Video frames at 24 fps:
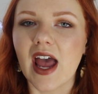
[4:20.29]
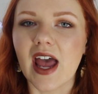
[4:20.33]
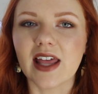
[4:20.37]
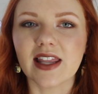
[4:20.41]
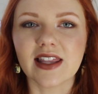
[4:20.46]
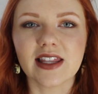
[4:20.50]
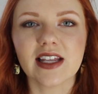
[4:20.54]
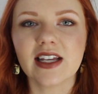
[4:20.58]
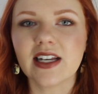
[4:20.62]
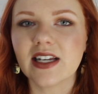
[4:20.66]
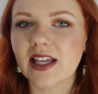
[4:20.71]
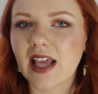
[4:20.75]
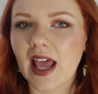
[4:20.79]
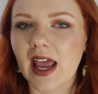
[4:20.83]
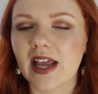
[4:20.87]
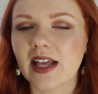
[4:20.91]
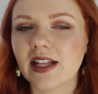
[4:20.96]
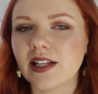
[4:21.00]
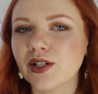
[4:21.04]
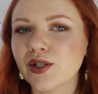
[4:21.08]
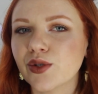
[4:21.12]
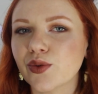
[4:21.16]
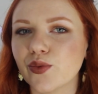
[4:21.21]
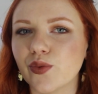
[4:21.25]
And then
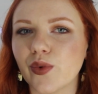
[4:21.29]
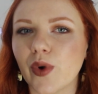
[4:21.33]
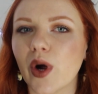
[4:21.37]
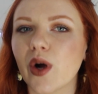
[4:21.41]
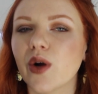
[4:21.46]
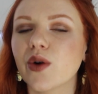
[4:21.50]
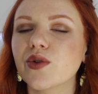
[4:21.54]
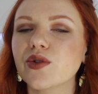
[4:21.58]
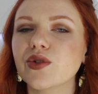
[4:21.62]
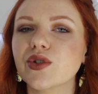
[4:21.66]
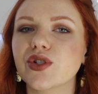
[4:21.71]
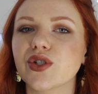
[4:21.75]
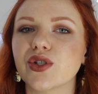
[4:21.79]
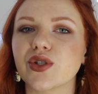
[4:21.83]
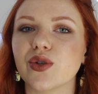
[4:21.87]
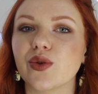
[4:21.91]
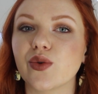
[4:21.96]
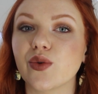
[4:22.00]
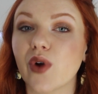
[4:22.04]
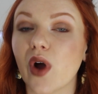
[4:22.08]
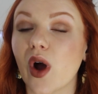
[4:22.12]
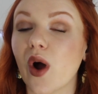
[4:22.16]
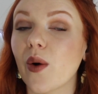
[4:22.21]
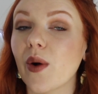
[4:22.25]
Caitlin rose
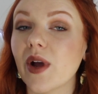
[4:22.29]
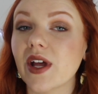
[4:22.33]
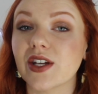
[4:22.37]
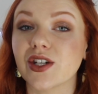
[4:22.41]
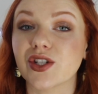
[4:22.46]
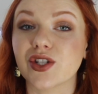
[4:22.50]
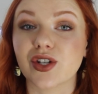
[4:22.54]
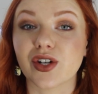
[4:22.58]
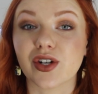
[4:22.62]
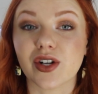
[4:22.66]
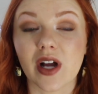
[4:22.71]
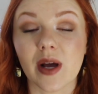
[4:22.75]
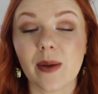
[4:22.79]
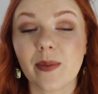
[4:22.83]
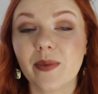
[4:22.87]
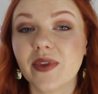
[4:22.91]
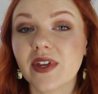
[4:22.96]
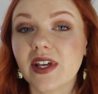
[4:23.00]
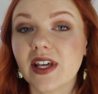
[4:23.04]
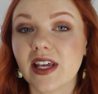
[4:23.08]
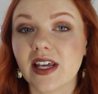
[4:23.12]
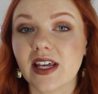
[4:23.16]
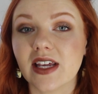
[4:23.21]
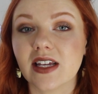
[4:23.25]
to go and turn up
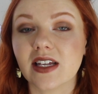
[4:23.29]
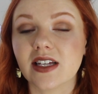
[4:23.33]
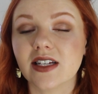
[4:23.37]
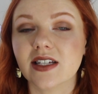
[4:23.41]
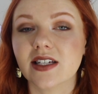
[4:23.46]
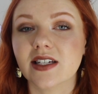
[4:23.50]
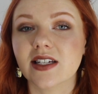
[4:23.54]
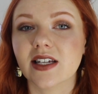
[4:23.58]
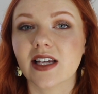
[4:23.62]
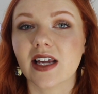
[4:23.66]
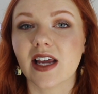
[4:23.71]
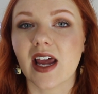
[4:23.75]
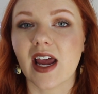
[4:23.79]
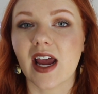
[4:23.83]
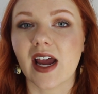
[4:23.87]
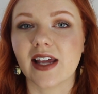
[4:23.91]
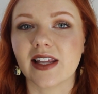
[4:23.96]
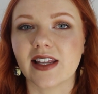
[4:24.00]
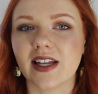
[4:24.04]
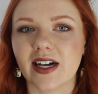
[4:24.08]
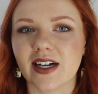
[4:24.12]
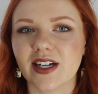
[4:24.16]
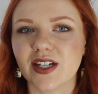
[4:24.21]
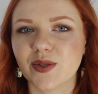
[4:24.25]
the heat,
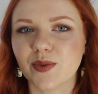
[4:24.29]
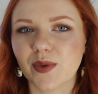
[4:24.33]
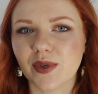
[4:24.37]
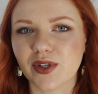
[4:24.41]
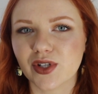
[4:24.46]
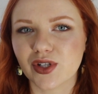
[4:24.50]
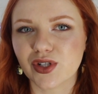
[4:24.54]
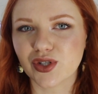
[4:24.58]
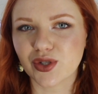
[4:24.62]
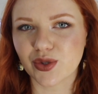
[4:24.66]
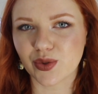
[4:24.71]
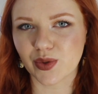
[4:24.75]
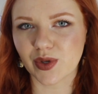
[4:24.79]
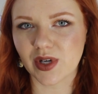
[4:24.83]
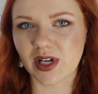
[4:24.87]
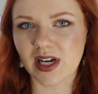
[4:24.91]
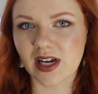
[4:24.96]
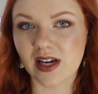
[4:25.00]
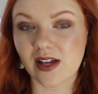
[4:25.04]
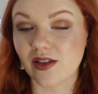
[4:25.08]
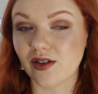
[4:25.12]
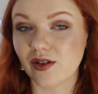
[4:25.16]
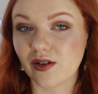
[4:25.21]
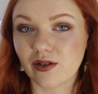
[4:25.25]
and that is when the
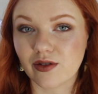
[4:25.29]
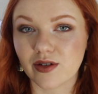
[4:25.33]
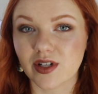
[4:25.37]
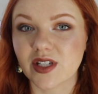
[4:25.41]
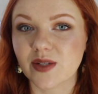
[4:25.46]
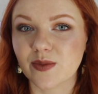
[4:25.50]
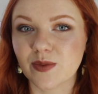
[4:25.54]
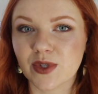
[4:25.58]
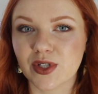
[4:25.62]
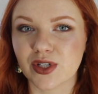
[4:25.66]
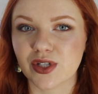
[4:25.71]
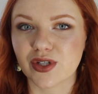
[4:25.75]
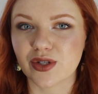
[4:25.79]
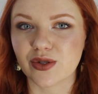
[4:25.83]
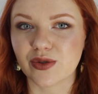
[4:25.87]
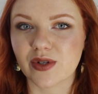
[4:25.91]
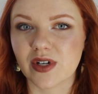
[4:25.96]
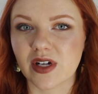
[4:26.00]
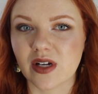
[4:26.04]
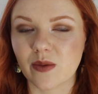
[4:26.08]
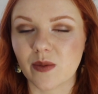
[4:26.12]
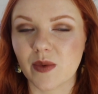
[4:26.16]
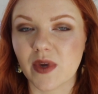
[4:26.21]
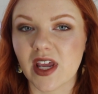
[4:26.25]
tree, the Christmas
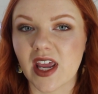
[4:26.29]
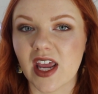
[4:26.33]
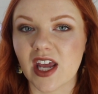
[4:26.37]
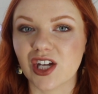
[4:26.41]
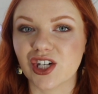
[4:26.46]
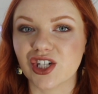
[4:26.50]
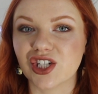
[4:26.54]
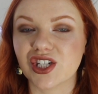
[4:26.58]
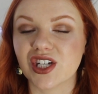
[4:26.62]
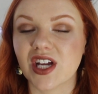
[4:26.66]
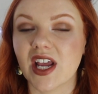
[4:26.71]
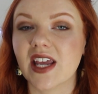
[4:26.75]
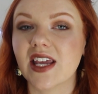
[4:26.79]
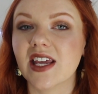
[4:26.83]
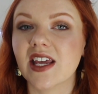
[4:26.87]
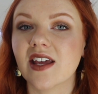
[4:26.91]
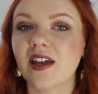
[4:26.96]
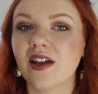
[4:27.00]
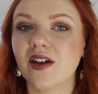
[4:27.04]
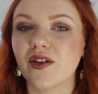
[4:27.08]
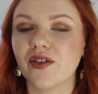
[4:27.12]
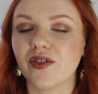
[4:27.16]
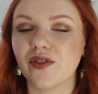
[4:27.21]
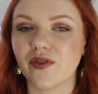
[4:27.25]
tree, began
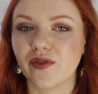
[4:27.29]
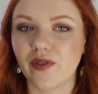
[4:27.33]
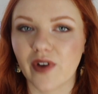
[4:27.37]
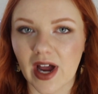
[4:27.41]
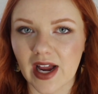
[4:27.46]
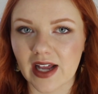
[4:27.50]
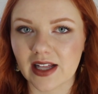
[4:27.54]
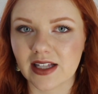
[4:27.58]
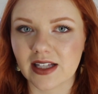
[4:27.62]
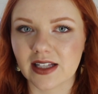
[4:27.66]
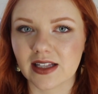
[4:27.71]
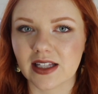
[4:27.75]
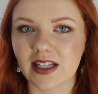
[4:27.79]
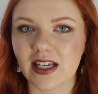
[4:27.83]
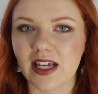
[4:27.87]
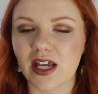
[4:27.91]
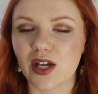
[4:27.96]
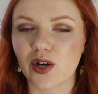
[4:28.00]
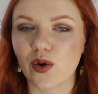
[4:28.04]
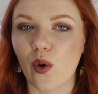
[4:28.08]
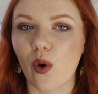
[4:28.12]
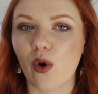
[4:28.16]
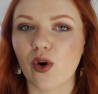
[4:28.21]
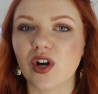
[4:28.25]
shaking
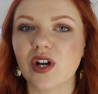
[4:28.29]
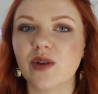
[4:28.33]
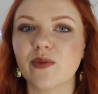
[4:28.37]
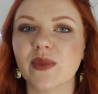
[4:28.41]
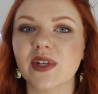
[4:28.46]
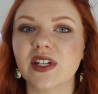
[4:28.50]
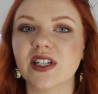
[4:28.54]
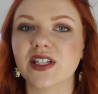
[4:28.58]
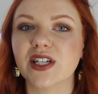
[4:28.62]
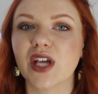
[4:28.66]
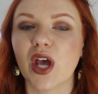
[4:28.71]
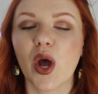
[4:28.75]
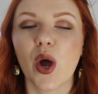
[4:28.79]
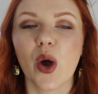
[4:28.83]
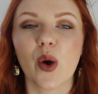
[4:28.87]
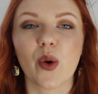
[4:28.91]
violently and ornaments